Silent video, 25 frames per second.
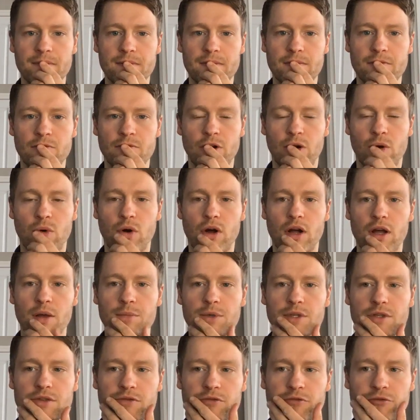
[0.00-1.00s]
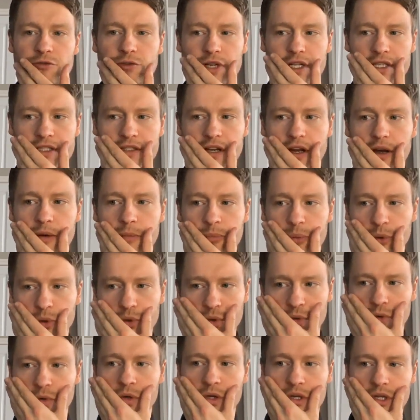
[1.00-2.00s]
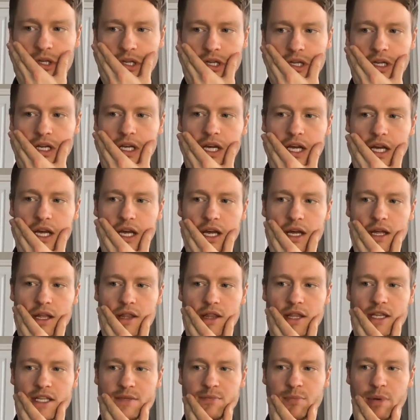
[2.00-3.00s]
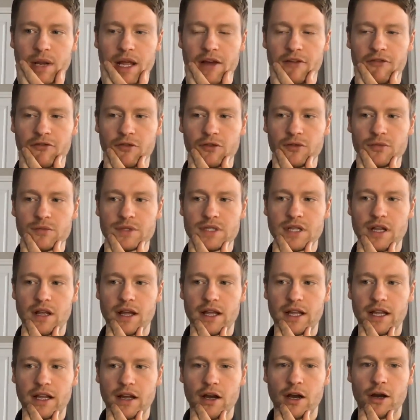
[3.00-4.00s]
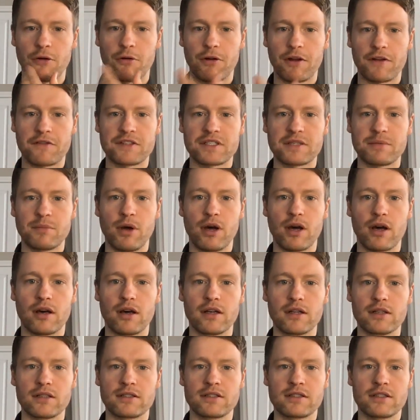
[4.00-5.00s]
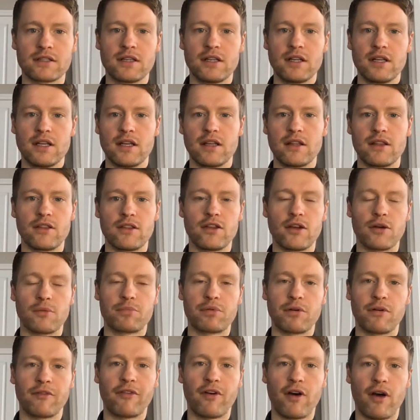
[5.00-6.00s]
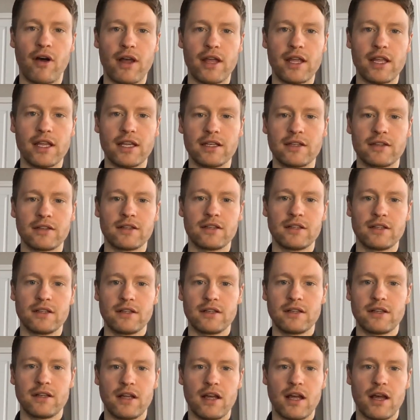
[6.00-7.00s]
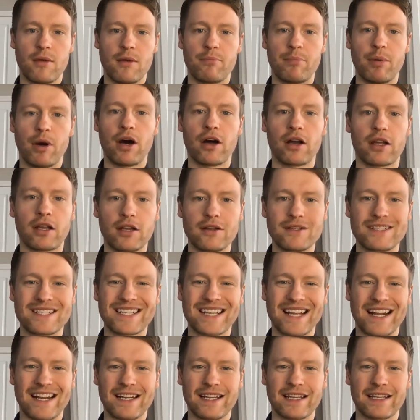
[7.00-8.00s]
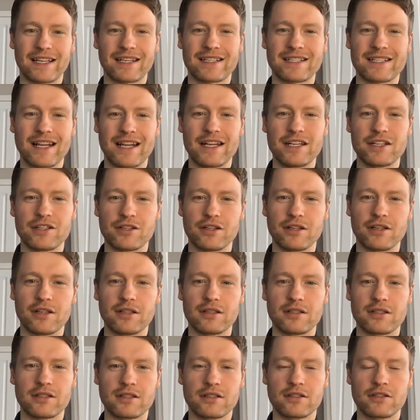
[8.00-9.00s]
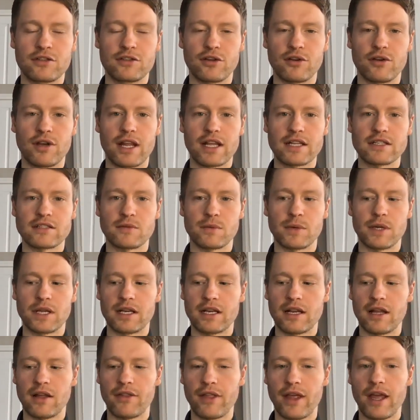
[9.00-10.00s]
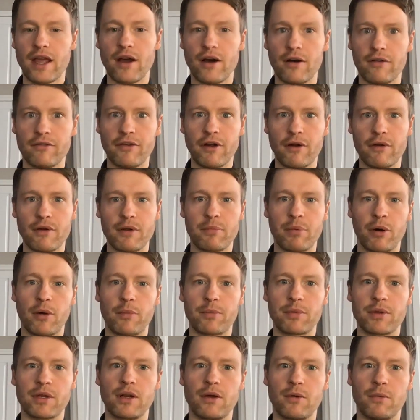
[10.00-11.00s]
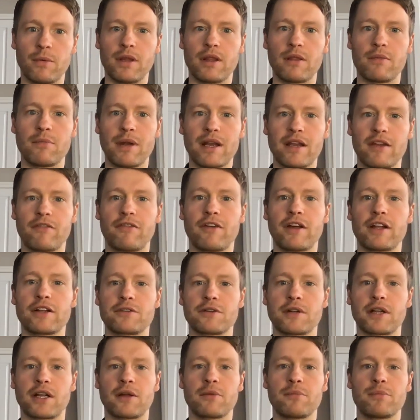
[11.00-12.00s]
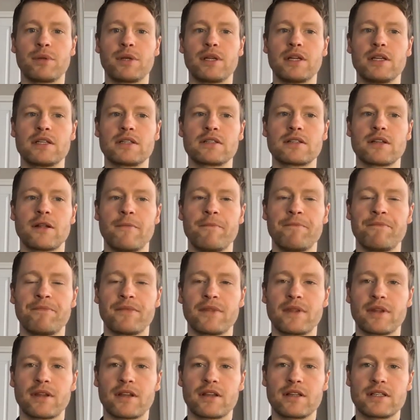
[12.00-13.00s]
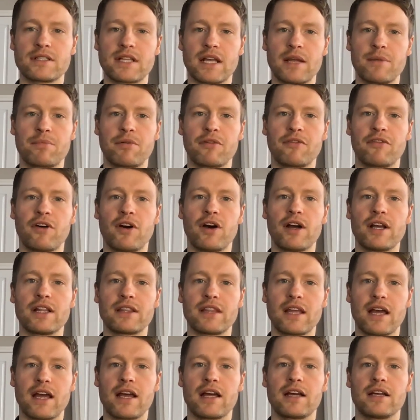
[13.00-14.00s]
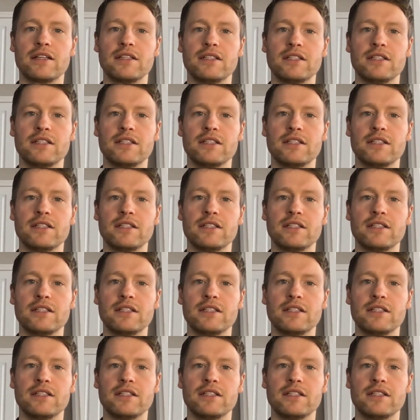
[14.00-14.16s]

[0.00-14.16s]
requirement. For example, there's platforms like RF Smart that provide barcode scanning extensions to NetSuite. Now, they are very popular with manufacturing companies because they provide that